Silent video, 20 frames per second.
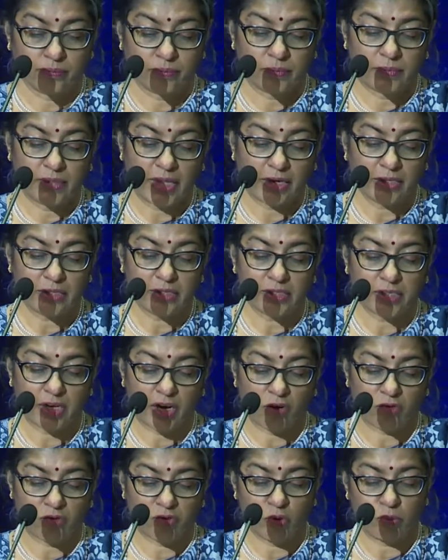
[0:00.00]
Thus,
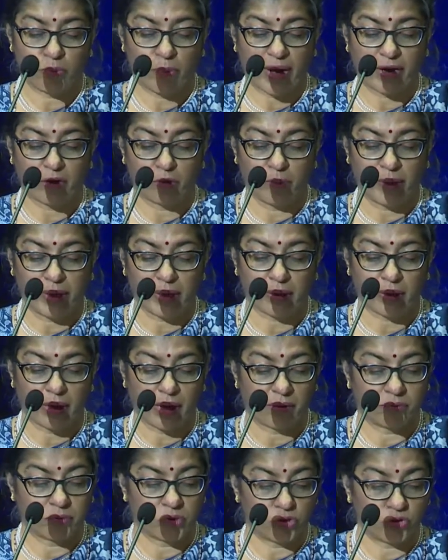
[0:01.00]
after the pandemic,
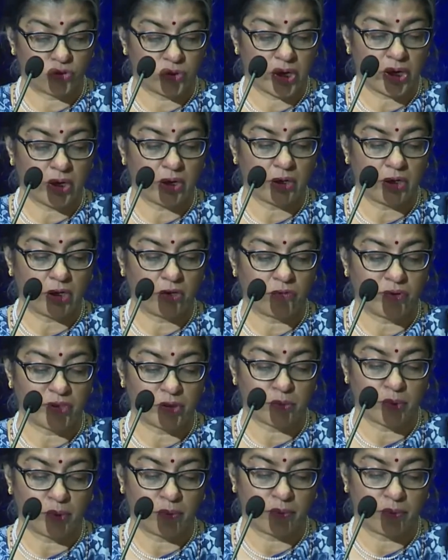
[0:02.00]
our trade and
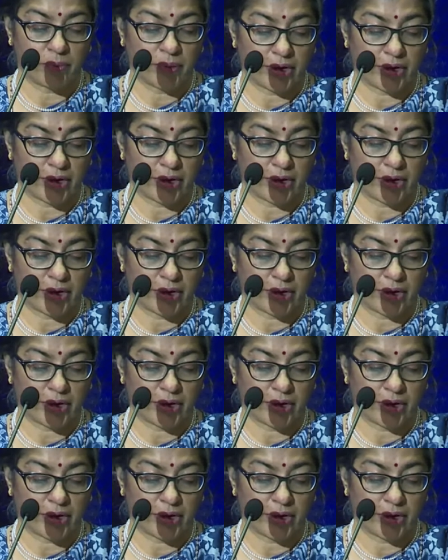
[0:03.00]
investment